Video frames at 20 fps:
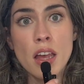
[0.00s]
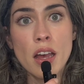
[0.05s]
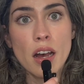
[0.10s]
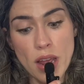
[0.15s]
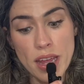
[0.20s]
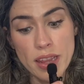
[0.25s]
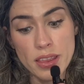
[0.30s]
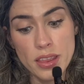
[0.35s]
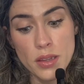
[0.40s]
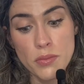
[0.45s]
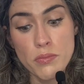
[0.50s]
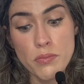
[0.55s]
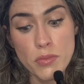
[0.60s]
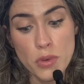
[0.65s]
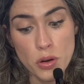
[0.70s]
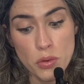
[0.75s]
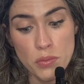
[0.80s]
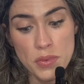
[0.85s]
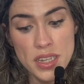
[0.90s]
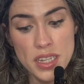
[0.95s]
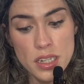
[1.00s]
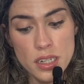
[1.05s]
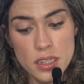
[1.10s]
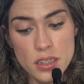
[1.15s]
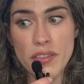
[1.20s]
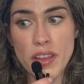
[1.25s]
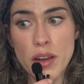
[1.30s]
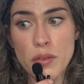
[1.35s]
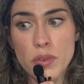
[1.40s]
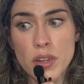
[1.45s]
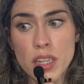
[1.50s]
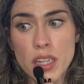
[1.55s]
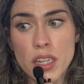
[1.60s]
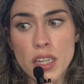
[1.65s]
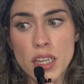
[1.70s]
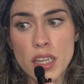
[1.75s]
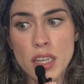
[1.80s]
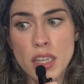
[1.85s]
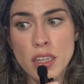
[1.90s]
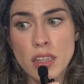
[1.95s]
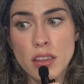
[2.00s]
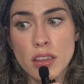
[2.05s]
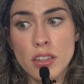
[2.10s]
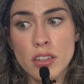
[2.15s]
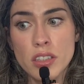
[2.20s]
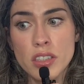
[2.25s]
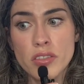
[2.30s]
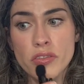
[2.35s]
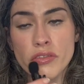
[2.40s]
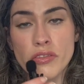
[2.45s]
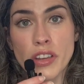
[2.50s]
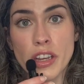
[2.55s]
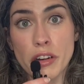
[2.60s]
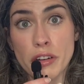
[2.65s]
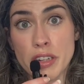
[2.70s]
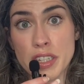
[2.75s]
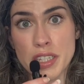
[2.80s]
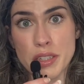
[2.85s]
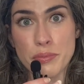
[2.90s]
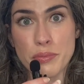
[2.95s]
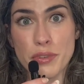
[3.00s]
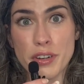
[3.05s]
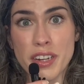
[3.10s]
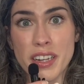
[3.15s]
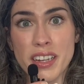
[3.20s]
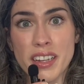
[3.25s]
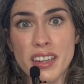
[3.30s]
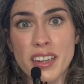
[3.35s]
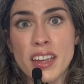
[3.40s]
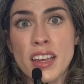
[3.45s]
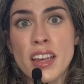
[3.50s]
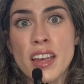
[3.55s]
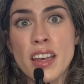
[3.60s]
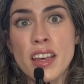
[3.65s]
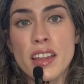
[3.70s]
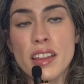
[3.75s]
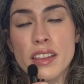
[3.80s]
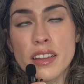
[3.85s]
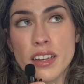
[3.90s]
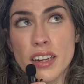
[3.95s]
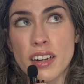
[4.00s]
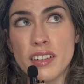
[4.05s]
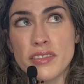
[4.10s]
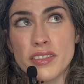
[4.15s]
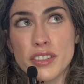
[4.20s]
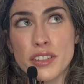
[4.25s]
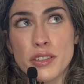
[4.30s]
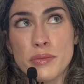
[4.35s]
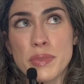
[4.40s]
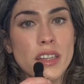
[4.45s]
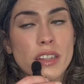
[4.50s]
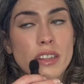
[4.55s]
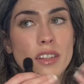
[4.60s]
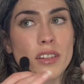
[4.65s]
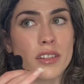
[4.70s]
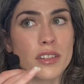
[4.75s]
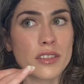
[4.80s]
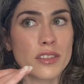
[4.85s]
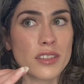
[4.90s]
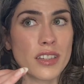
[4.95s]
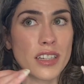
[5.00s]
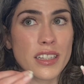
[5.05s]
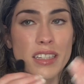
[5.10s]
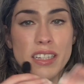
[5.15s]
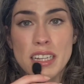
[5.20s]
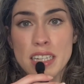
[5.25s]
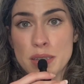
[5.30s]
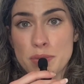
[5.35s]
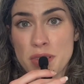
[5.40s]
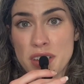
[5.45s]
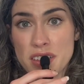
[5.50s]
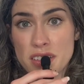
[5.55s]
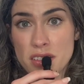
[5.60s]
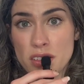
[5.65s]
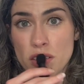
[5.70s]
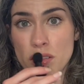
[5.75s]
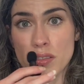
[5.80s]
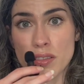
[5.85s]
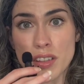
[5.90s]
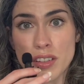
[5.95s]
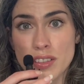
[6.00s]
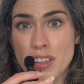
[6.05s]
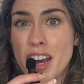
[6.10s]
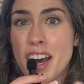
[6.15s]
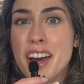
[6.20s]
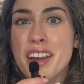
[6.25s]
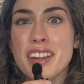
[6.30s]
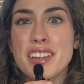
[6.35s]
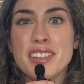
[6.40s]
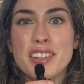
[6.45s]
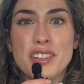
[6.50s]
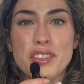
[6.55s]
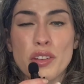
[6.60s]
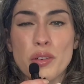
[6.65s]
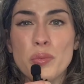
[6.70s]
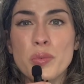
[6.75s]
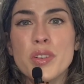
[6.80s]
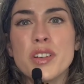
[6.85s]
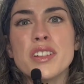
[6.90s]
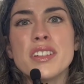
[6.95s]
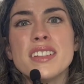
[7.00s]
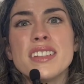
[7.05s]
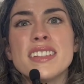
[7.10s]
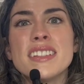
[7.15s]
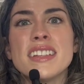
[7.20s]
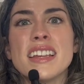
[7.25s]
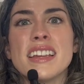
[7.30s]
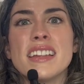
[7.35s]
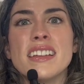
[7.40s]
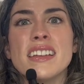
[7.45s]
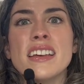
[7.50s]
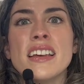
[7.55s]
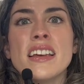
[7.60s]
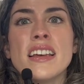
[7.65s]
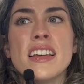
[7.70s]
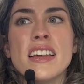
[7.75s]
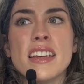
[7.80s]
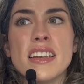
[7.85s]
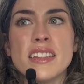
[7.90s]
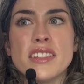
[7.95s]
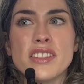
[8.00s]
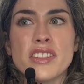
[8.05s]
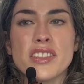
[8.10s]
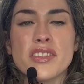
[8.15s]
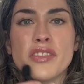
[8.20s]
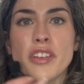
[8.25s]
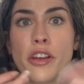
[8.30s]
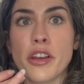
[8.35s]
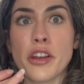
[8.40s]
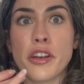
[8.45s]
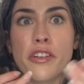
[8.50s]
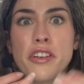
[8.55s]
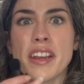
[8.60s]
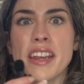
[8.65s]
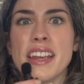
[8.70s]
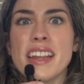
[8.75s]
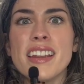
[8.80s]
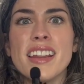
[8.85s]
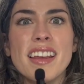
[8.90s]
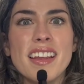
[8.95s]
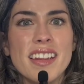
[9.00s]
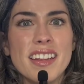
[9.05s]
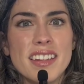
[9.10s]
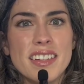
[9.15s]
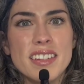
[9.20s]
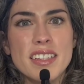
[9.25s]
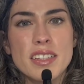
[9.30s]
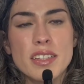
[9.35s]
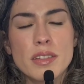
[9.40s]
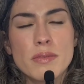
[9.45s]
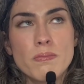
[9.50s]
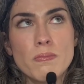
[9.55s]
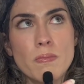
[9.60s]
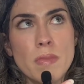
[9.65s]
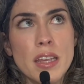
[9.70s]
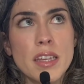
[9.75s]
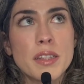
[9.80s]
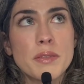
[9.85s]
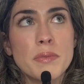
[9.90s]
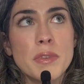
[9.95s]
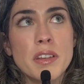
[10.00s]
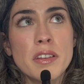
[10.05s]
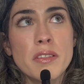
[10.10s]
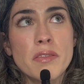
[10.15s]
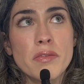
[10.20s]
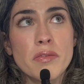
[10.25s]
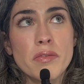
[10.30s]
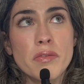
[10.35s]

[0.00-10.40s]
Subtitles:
at the moment. That one, it looks very spring. The cover, it looks like it takes place in this cottage in the woods, and it's just very green, and it just makes me